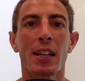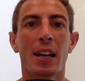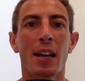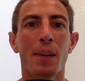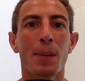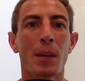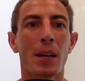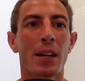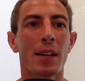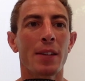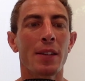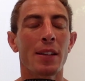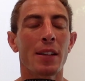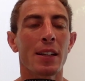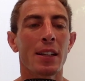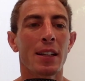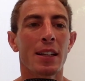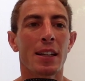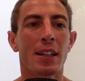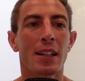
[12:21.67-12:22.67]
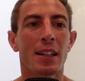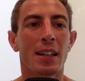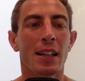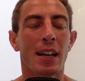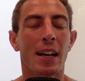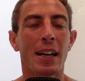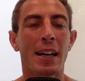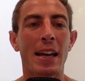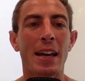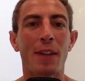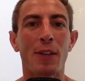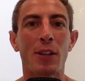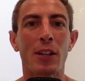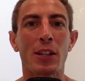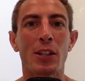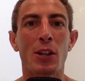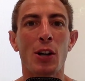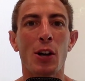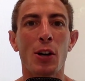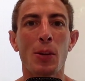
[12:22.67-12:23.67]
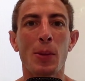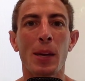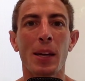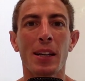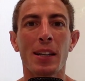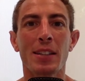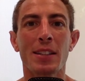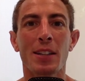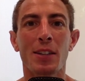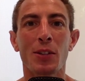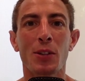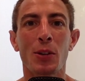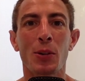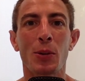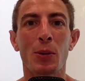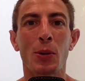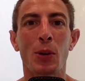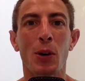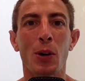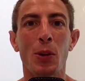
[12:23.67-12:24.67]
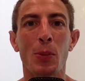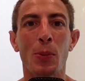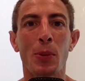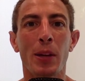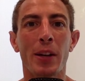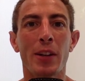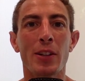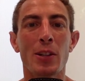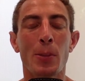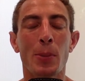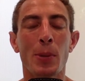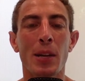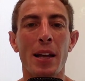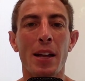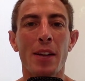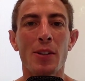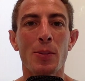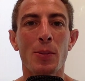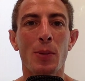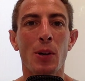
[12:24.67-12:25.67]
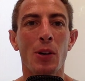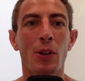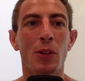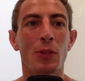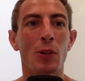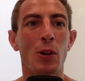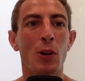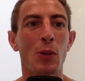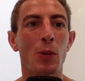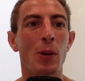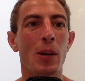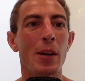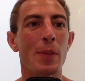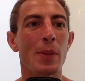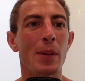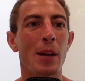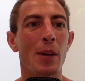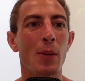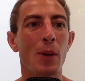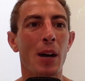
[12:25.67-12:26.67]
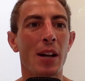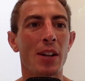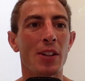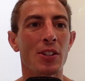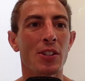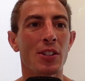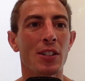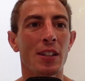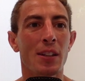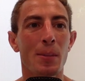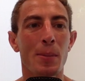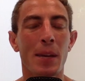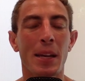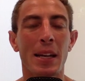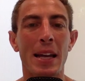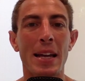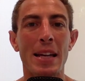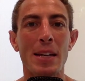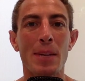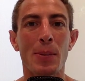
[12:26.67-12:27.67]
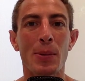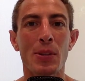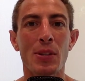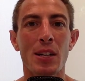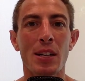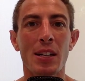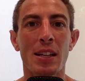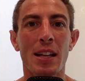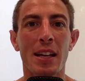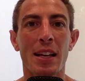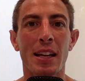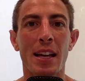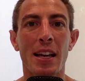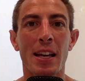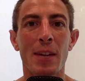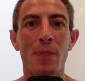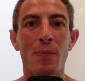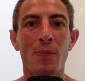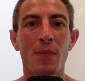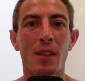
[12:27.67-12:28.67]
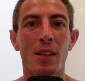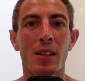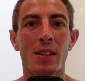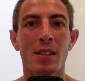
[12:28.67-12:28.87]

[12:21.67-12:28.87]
I can't really talk about it because I don't know all the players. I'll pronounce them all the wrong way, but I watched about 80% of that game.